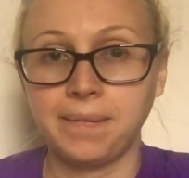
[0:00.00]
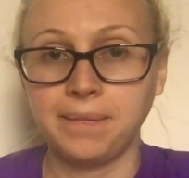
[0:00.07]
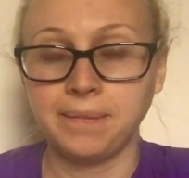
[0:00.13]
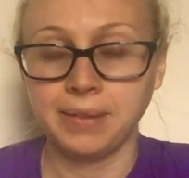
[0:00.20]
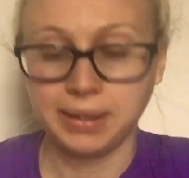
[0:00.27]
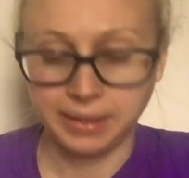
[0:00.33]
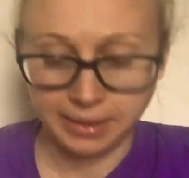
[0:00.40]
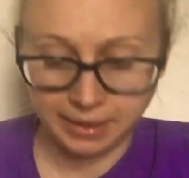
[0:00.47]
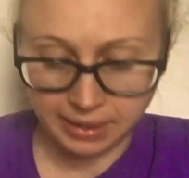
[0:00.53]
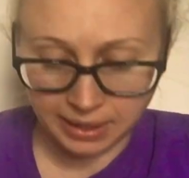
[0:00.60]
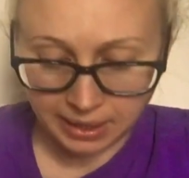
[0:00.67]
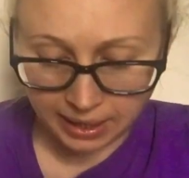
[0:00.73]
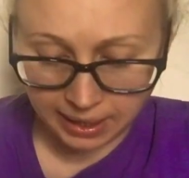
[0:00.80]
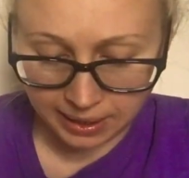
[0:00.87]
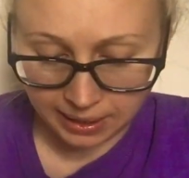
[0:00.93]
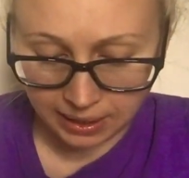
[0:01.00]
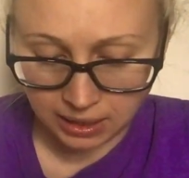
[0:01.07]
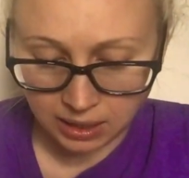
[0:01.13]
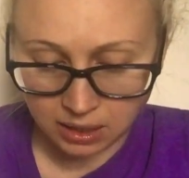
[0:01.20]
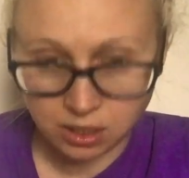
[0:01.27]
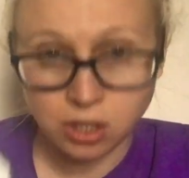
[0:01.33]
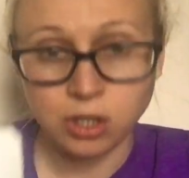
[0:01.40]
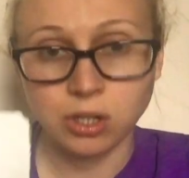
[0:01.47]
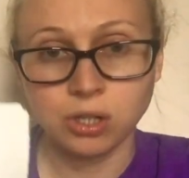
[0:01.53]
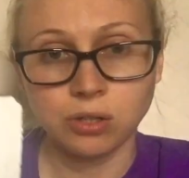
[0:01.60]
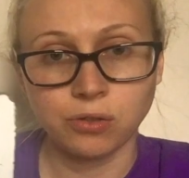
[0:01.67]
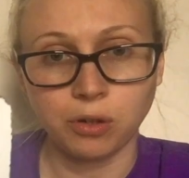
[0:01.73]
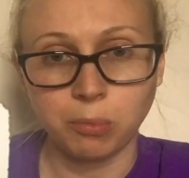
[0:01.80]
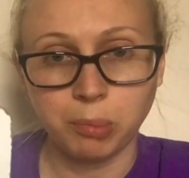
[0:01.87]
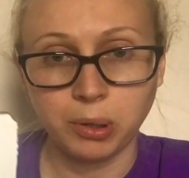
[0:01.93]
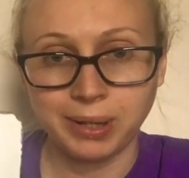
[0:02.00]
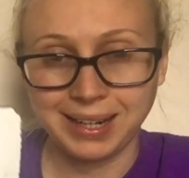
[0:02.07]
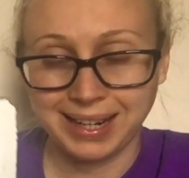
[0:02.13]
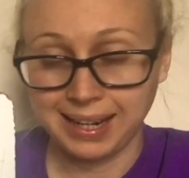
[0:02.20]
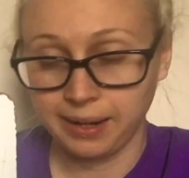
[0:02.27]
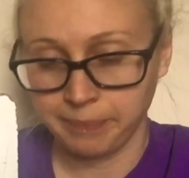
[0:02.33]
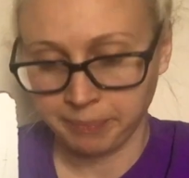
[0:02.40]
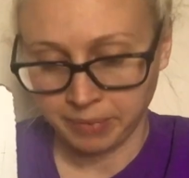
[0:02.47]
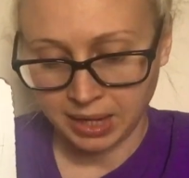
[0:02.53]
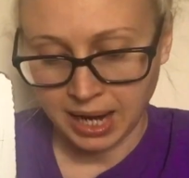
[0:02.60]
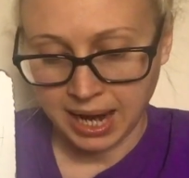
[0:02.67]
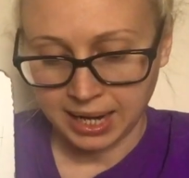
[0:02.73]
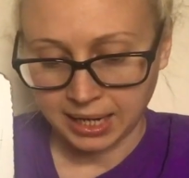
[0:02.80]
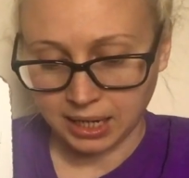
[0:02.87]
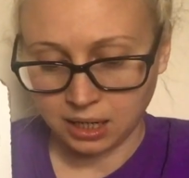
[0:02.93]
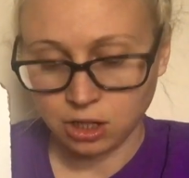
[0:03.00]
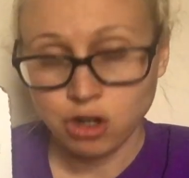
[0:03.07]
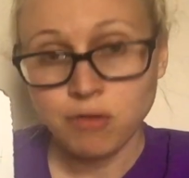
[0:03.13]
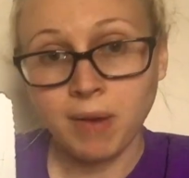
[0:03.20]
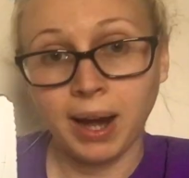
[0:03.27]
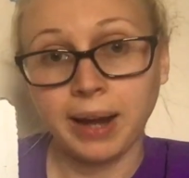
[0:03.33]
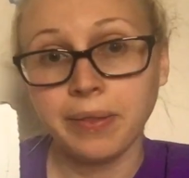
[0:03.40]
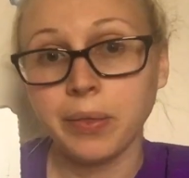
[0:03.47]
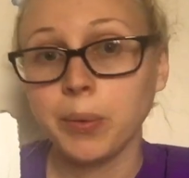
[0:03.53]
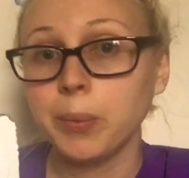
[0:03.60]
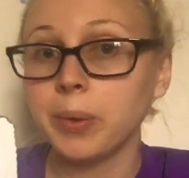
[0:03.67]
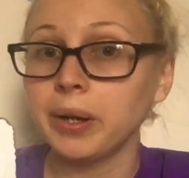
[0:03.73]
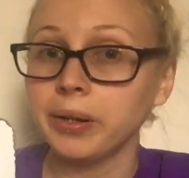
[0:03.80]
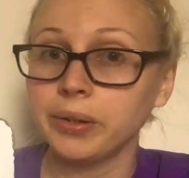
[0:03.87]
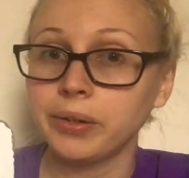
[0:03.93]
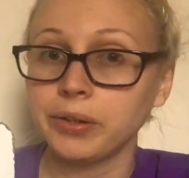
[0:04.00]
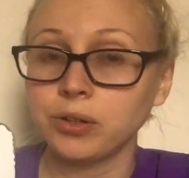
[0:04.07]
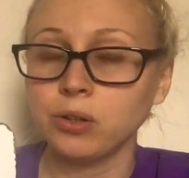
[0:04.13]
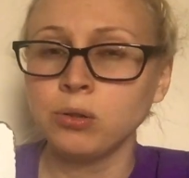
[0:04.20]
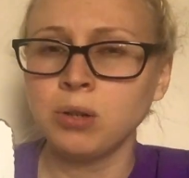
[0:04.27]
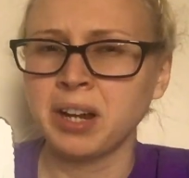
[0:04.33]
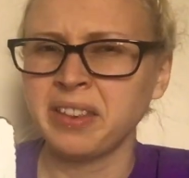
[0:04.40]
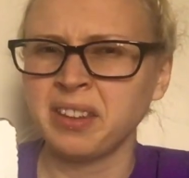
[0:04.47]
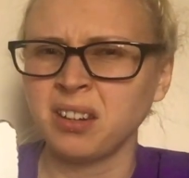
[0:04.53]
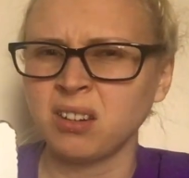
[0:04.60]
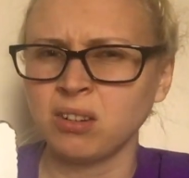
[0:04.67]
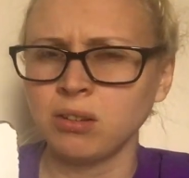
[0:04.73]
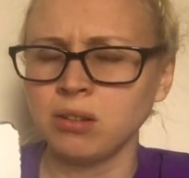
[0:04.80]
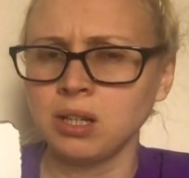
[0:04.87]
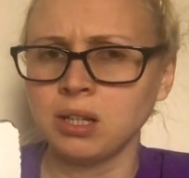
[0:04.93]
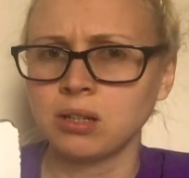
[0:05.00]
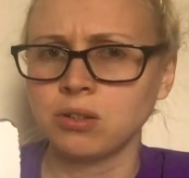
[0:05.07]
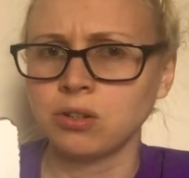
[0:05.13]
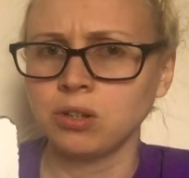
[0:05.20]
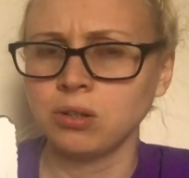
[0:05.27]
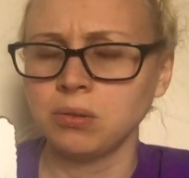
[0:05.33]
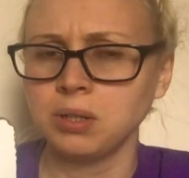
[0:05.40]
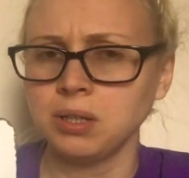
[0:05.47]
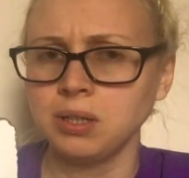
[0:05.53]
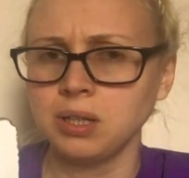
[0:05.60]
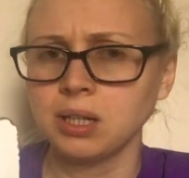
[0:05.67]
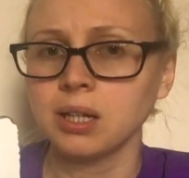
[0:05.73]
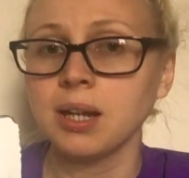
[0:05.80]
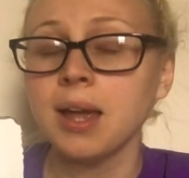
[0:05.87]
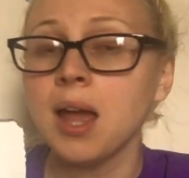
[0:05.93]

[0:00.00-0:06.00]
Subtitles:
Ready? Put an I. Can you write the word, oh, I think I only had 2, didn't I?